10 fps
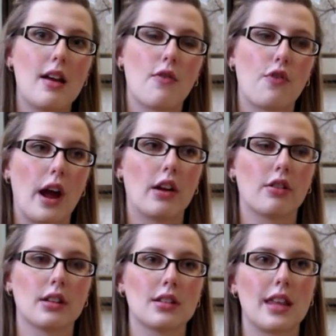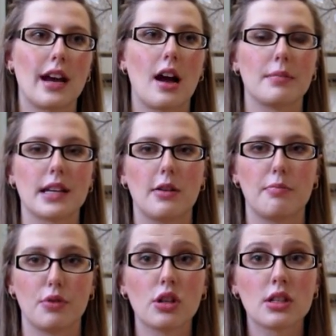fragrance that comes out
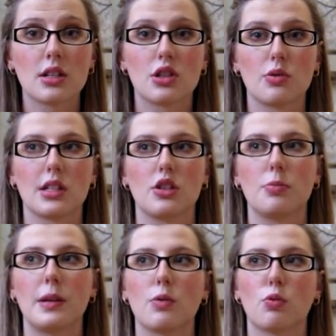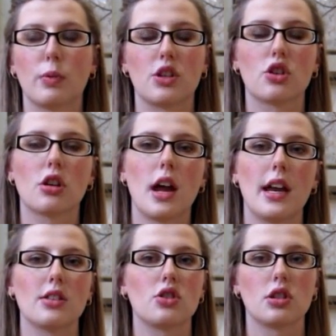of books. So it's a little bit richer, and
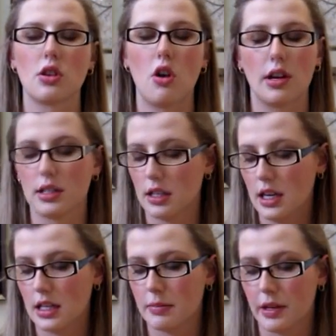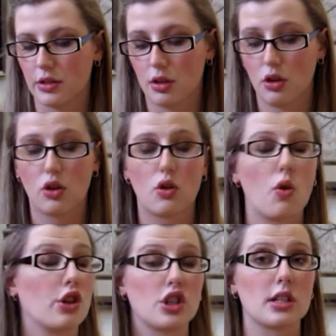it's just, honestly, it smells
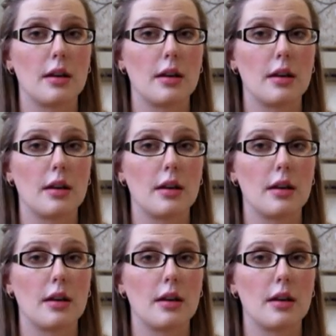gorgeous.